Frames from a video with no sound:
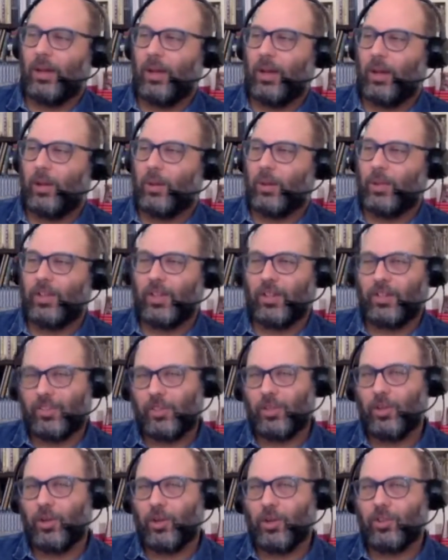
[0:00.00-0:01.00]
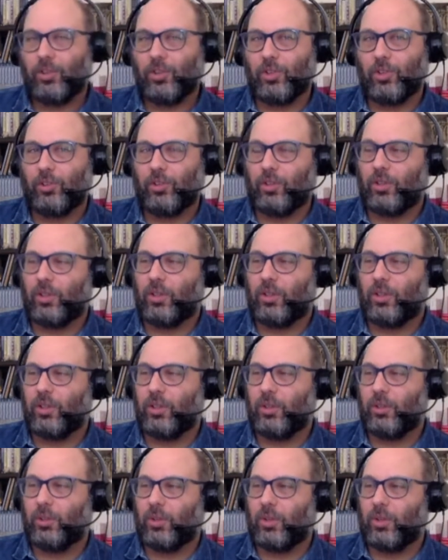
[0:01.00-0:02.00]
But that's the origin of
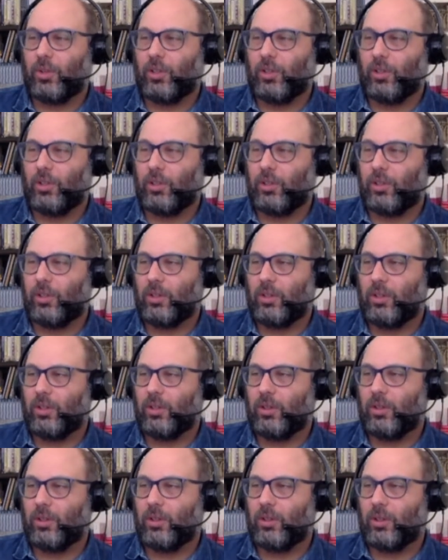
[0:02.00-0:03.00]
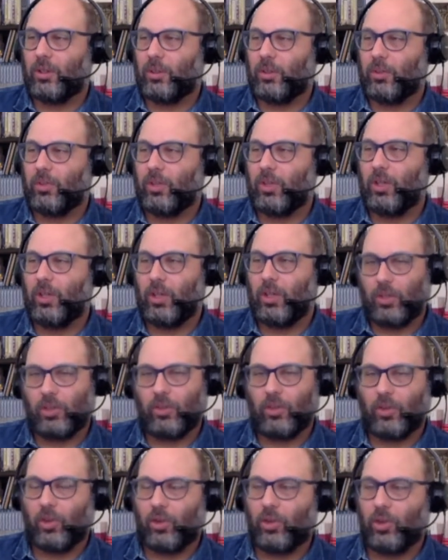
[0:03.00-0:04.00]
the mistake, and
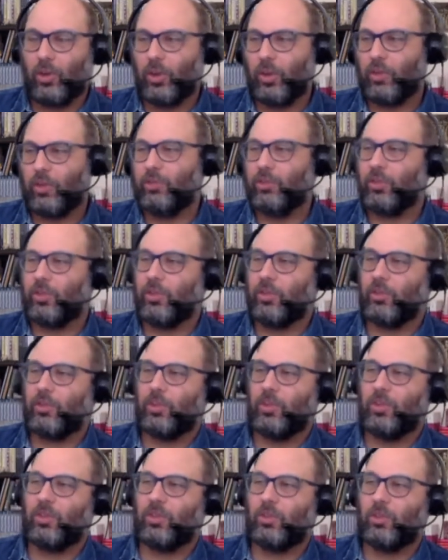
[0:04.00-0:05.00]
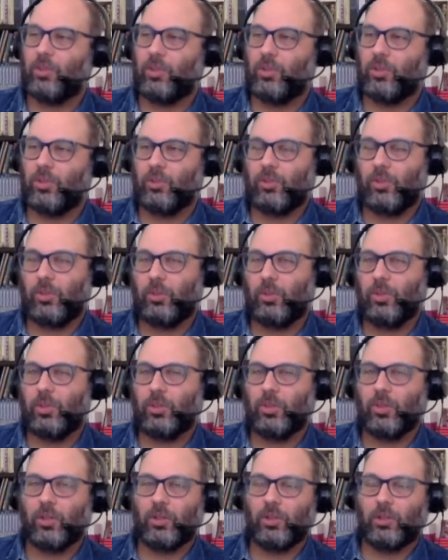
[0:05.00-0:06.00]
it's ongoing for this reason because it's still being
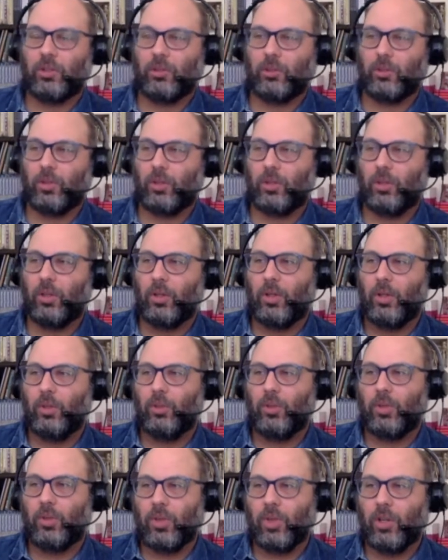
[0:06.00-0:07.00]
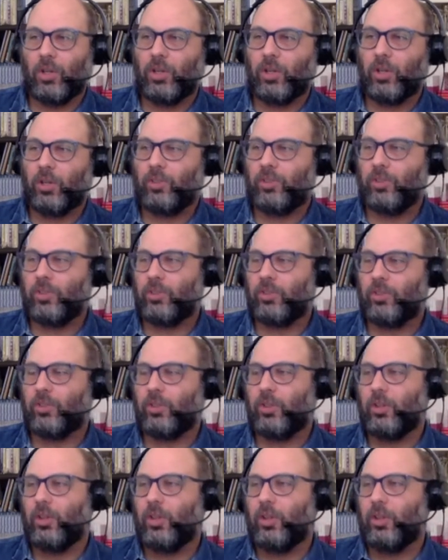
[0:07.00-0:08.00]
taught this way. But the unconscious
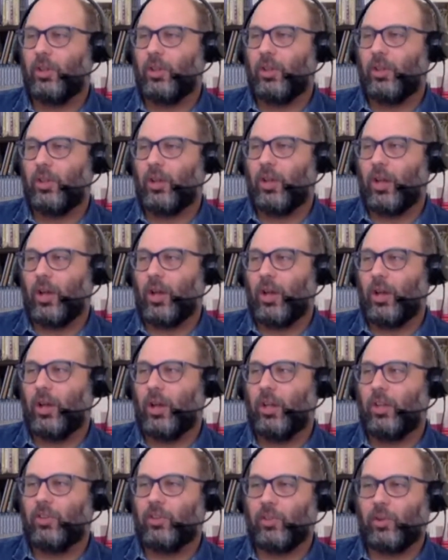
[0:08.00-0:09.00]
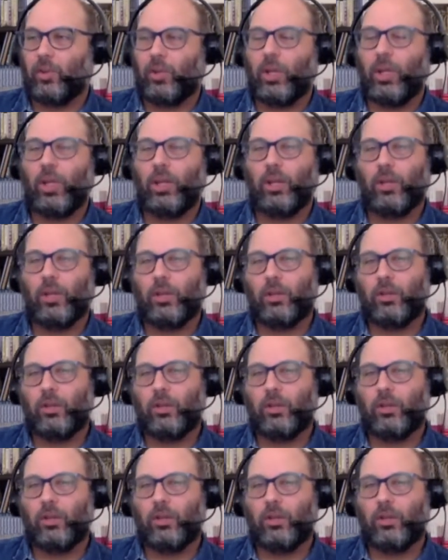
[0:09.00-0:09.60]
is located